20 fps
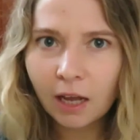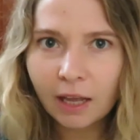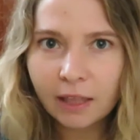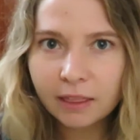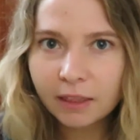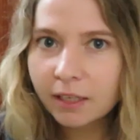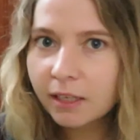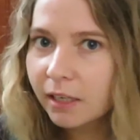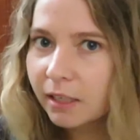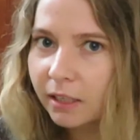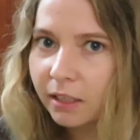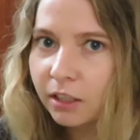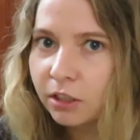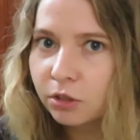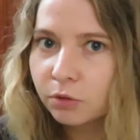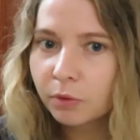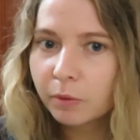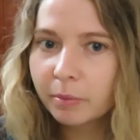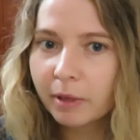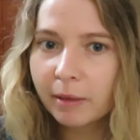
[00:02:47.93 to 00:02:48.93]
I think I needed
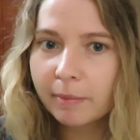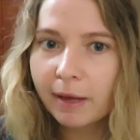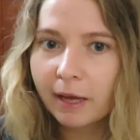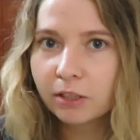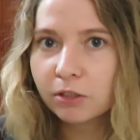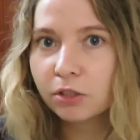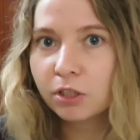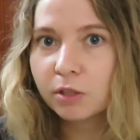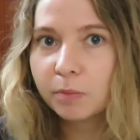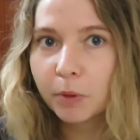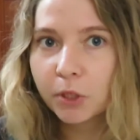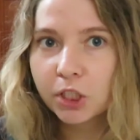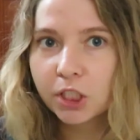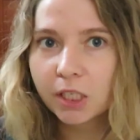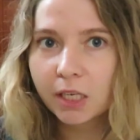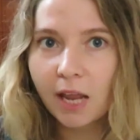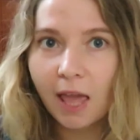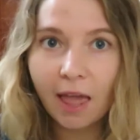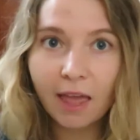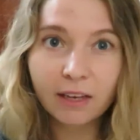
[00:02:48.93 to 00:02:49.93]
to reply back to this
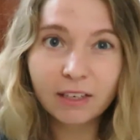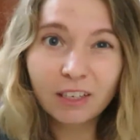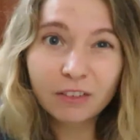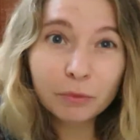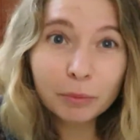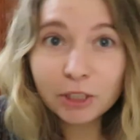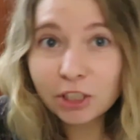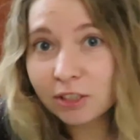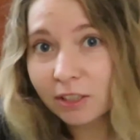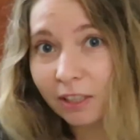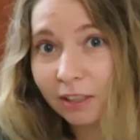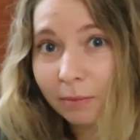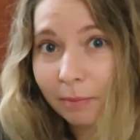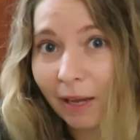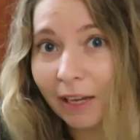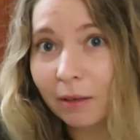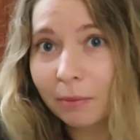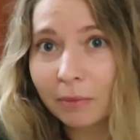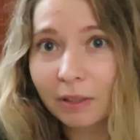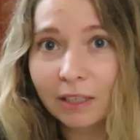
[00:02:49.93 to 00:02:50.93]
person, and everybody just gets
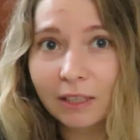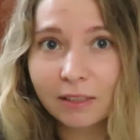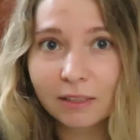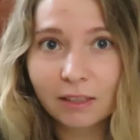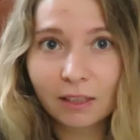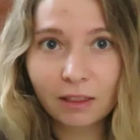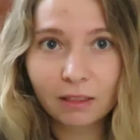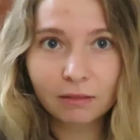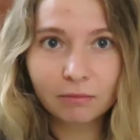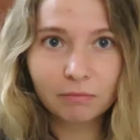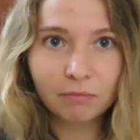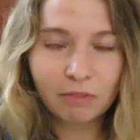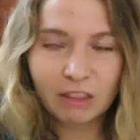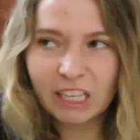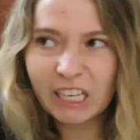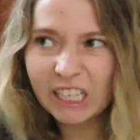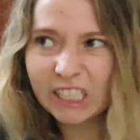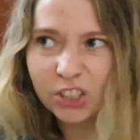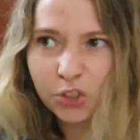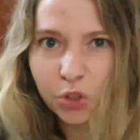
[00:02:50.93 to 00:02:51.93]
mad at me because they
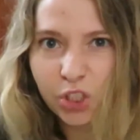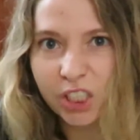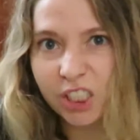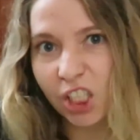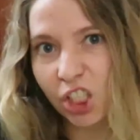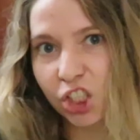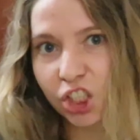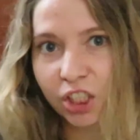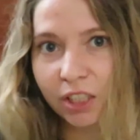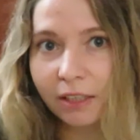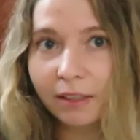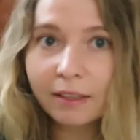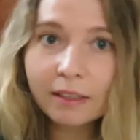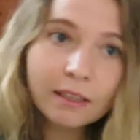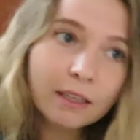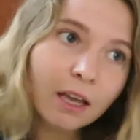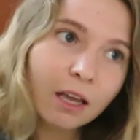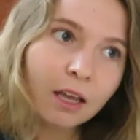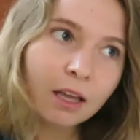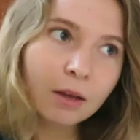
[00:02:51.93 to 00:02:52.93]
think I do it
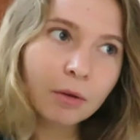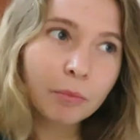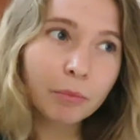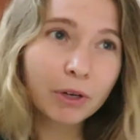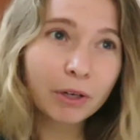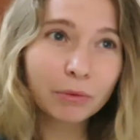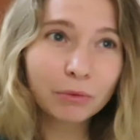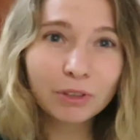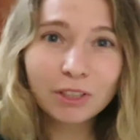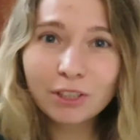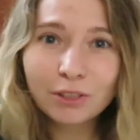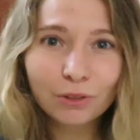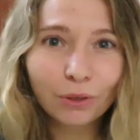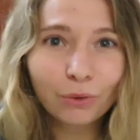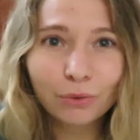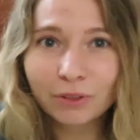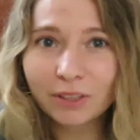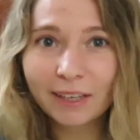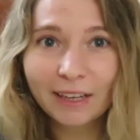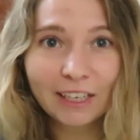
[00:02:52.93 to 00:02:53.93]
intentionally, but I really
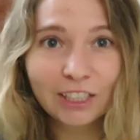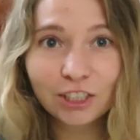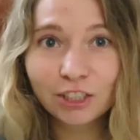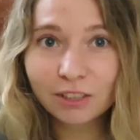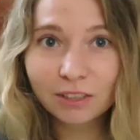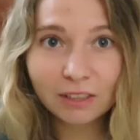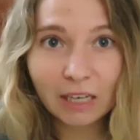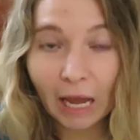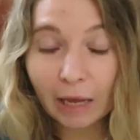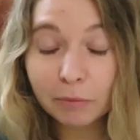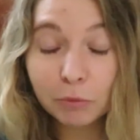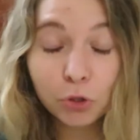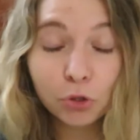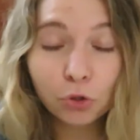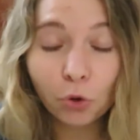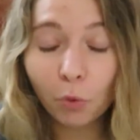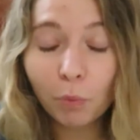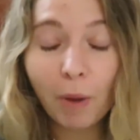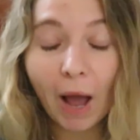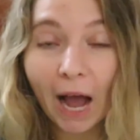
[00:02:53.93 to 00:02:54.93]
don't. Like, I'm
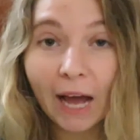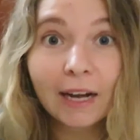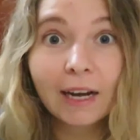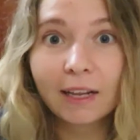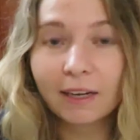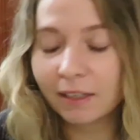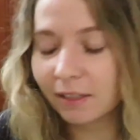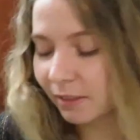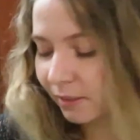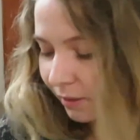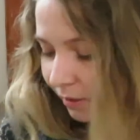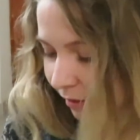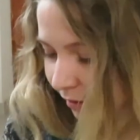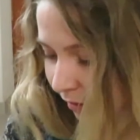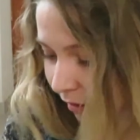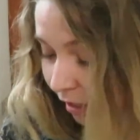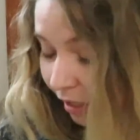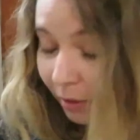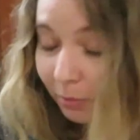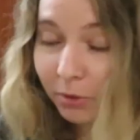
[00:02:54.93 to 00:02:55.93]
so bad at it,
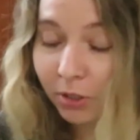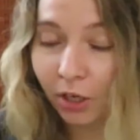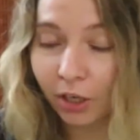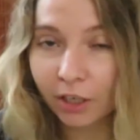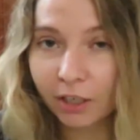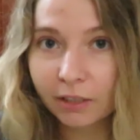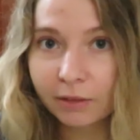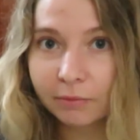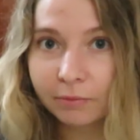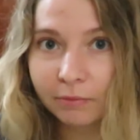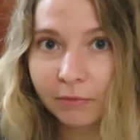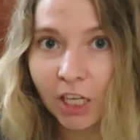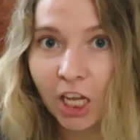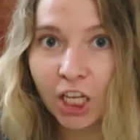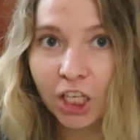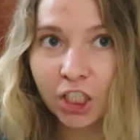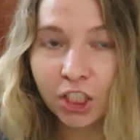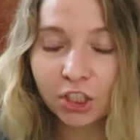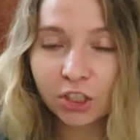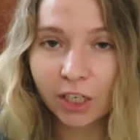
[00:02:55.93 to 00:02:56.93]
and I'm sorry
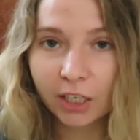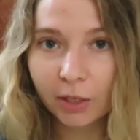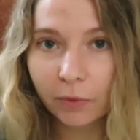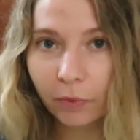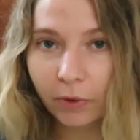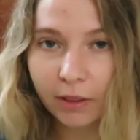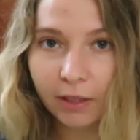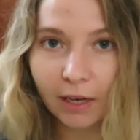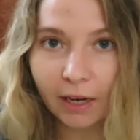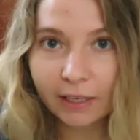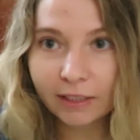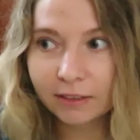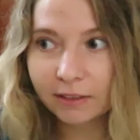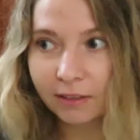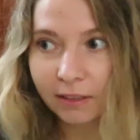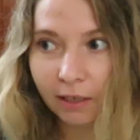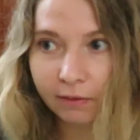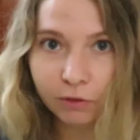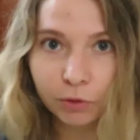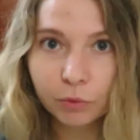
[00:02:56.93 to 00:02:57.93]
to anyone that I
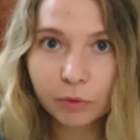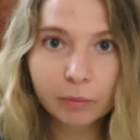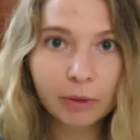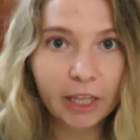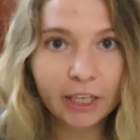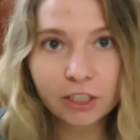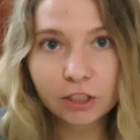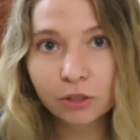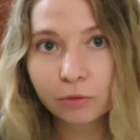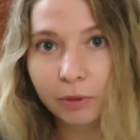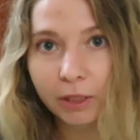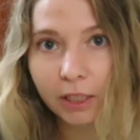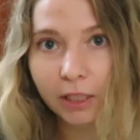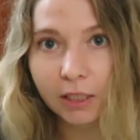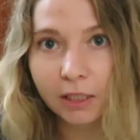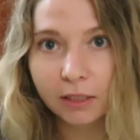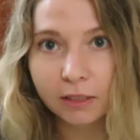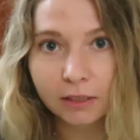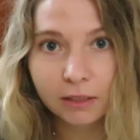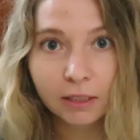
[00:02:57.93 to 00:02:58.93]
never replied to,
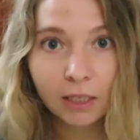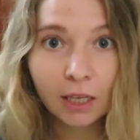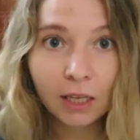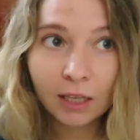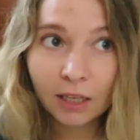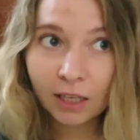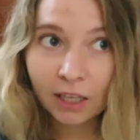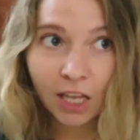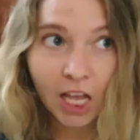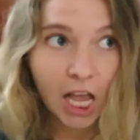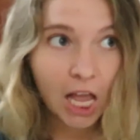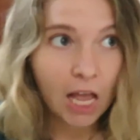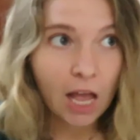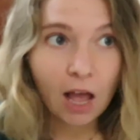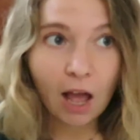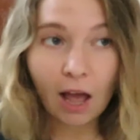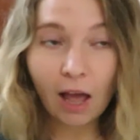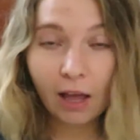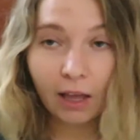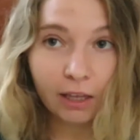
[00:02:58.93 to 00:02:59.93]
because
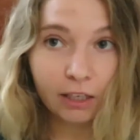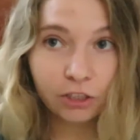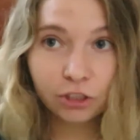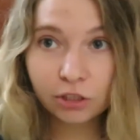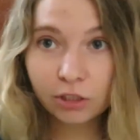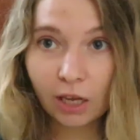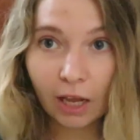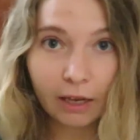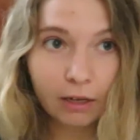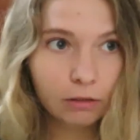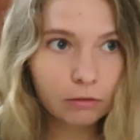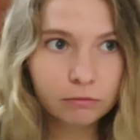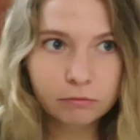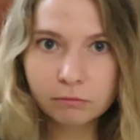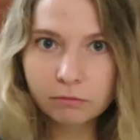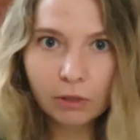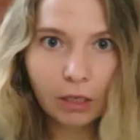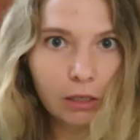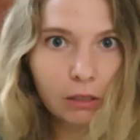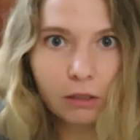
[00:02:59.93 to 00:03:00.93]
it's just, I
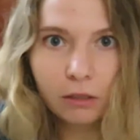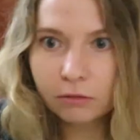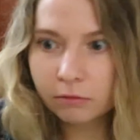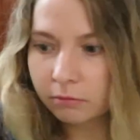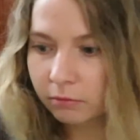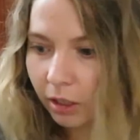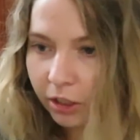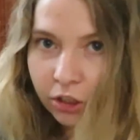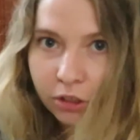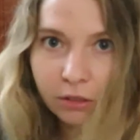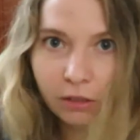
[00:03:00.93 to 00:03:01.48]
don't know,